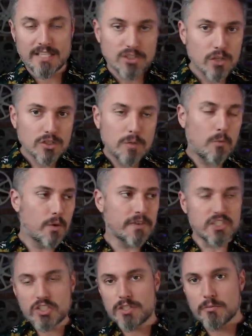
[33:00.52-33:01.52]
It's also more
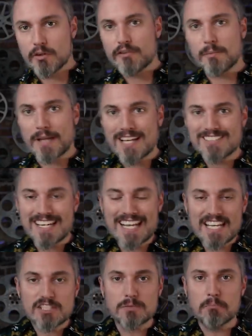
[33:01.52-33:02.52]
than just a movie because it
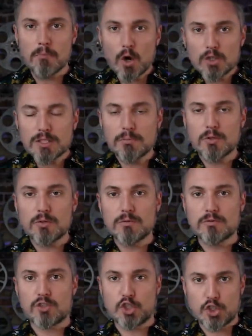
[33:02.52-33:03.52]
is multiple
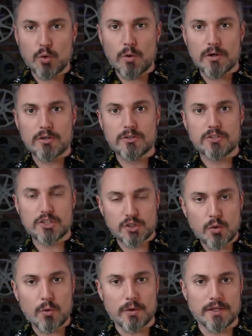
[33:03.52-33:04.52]
shorter
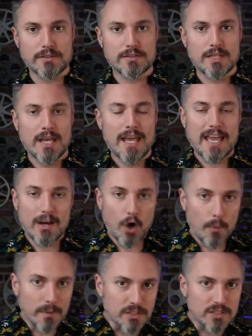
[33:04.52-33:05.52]
stories. It
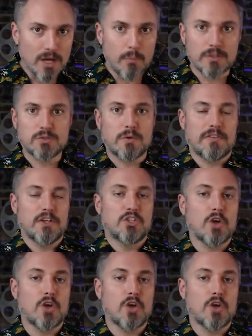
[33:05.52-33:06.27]
opens up with sort of the